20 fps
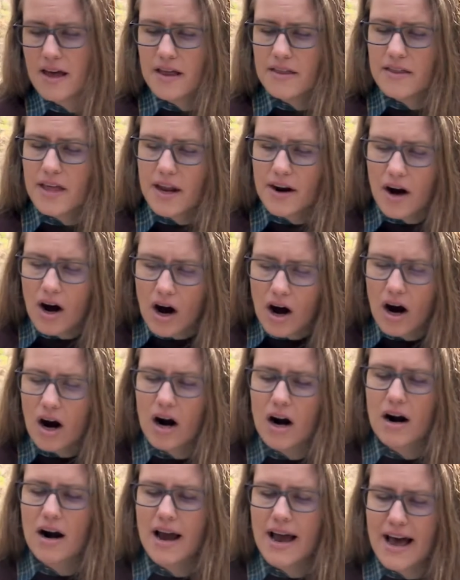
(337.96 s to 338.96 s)
that
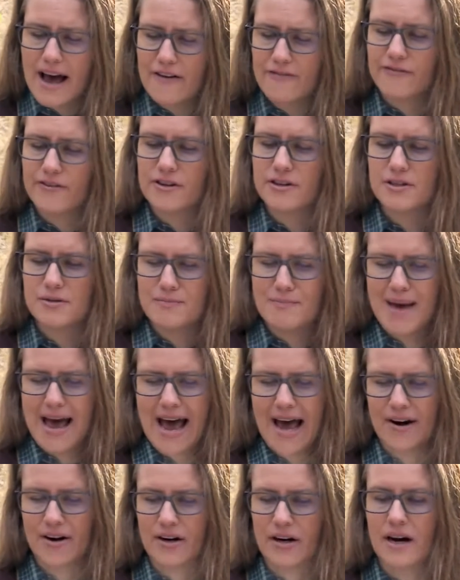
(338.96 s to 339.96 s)
our efforts
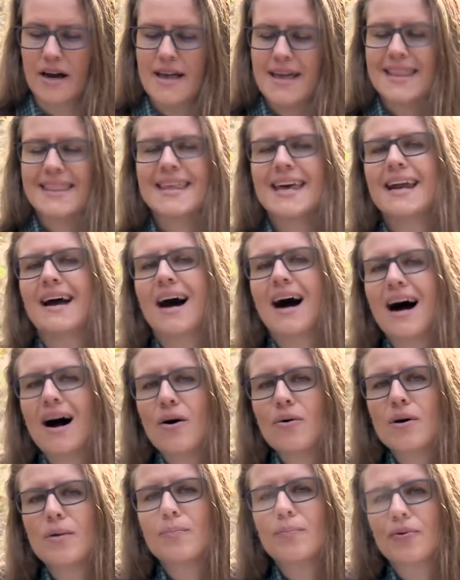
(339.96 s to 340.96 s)
matter, that
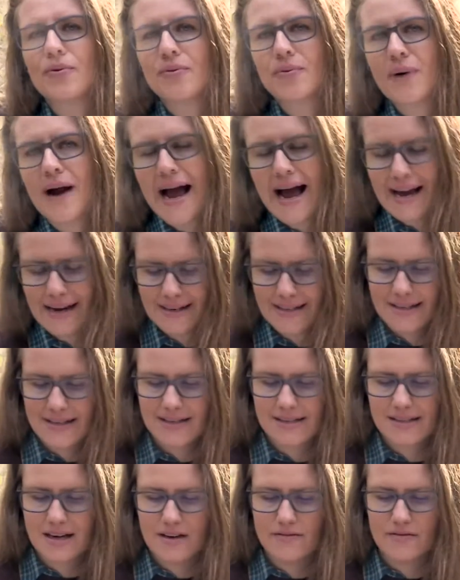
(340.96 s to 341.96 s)
our
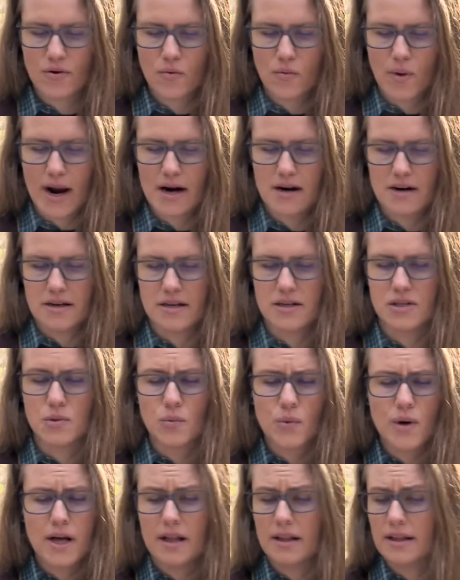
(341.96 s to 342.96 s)
practice of awareness
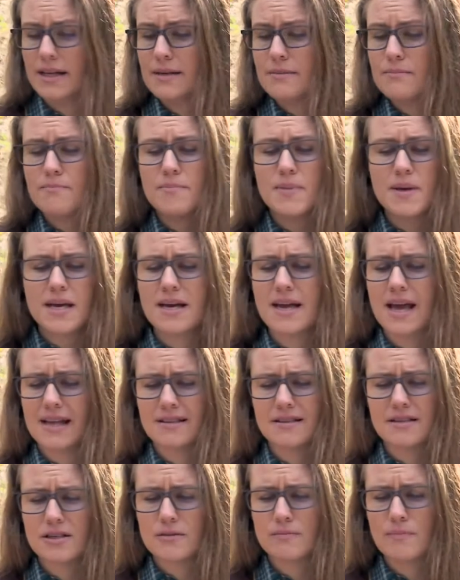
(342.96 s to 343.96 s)
will, in big
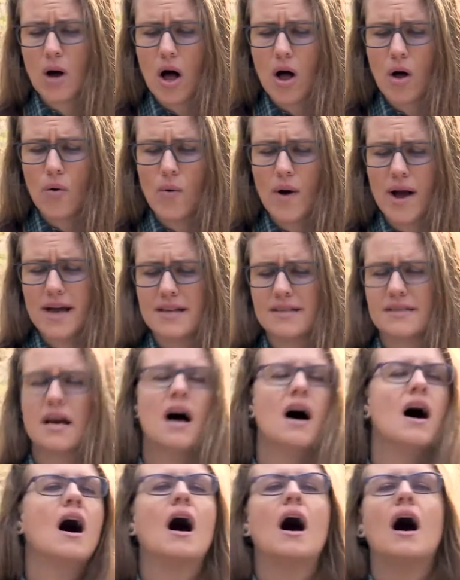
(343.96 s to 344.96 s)
and small ways,
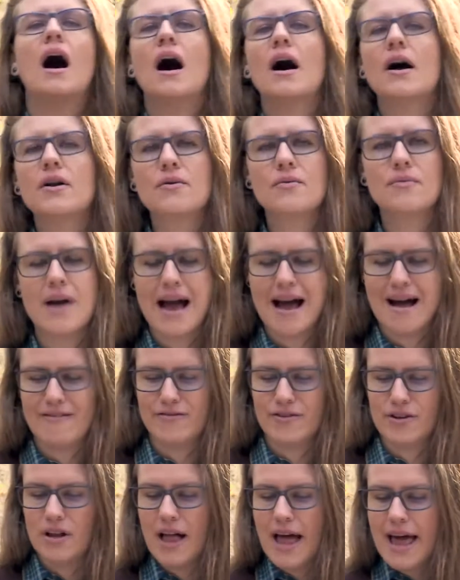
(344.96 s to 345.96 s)

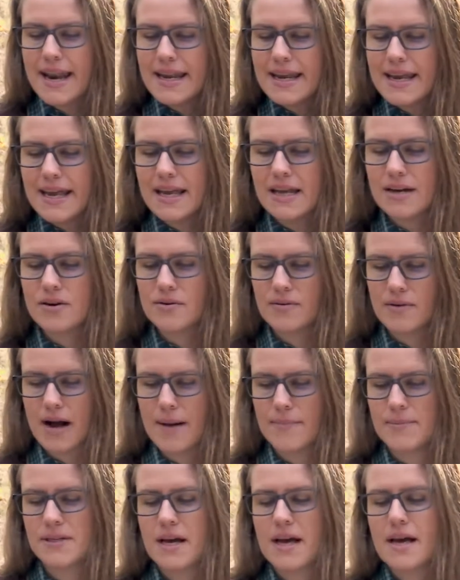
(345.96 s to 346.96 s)
unravel and
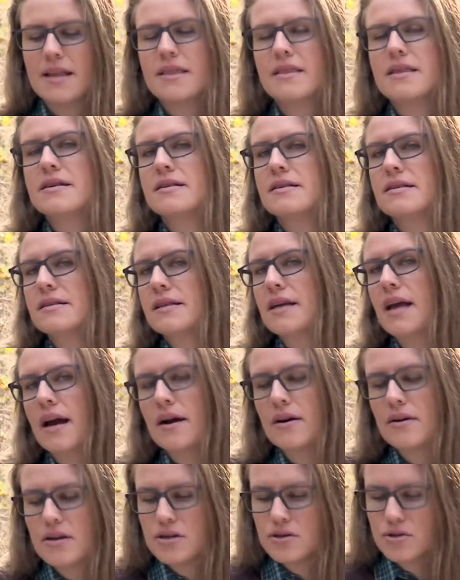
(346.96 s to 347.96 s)
interrupt the
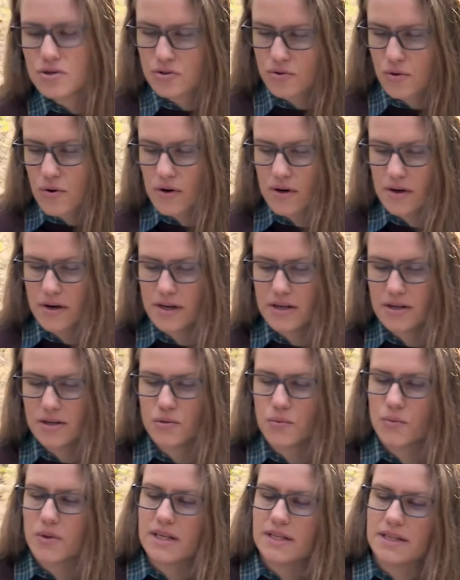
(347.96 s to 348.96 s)
scary stories
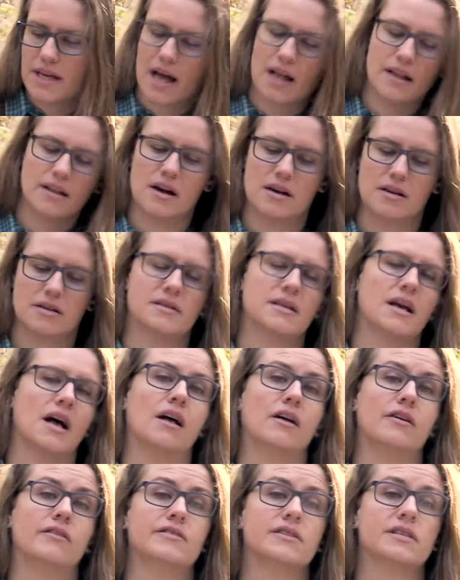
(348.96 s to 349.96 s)
we tell
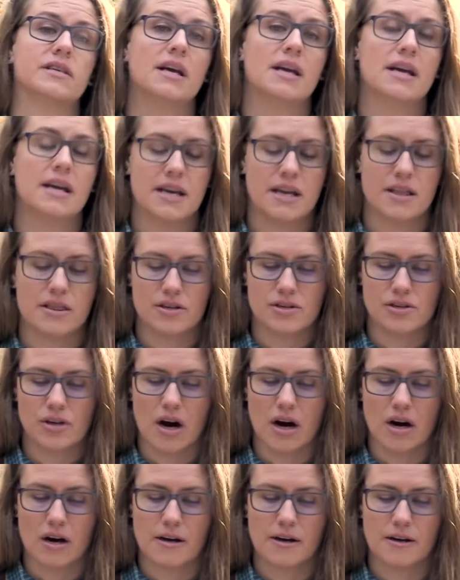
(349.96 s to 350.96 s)
ourselves in the
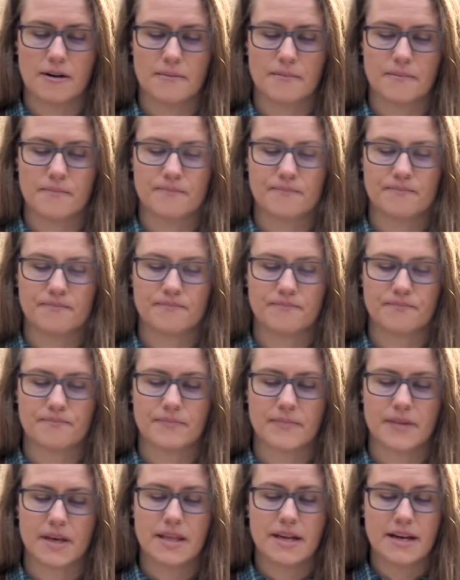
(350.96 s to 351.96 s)
dark.
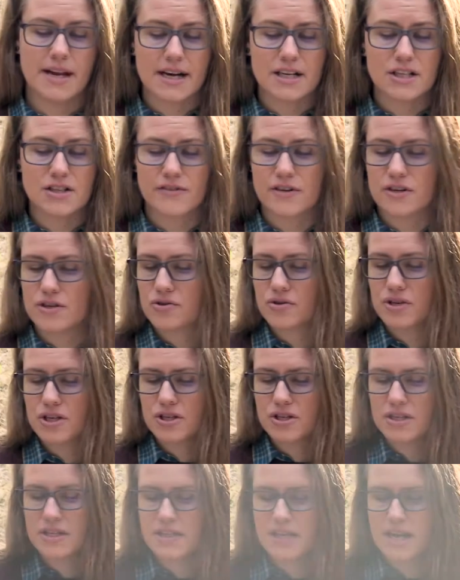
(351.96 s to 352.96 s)
In the next verse,
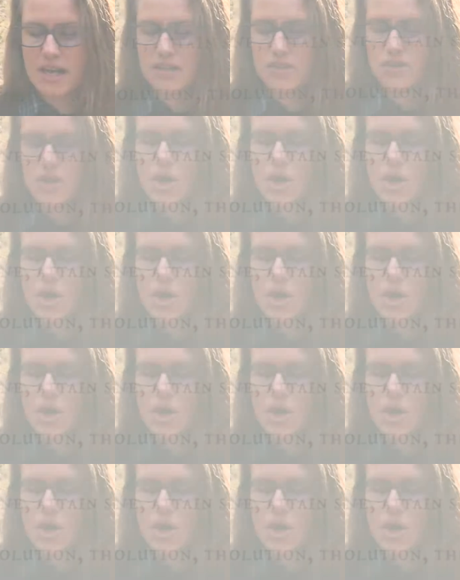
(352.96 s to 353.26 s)
Krishna says,